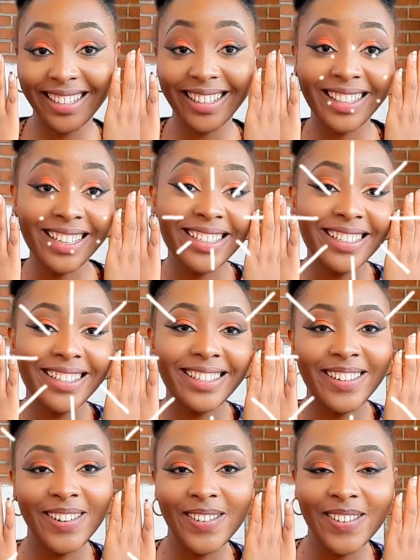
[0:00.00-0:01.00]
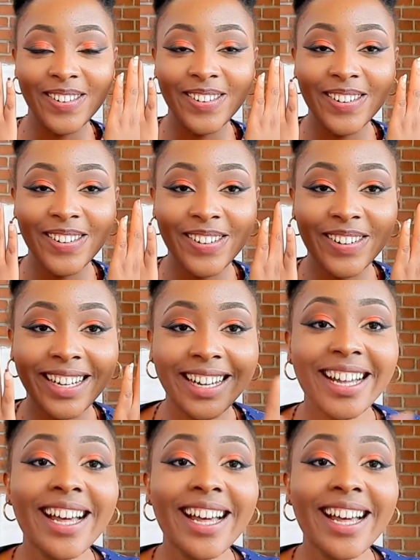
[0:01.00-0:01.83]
this look.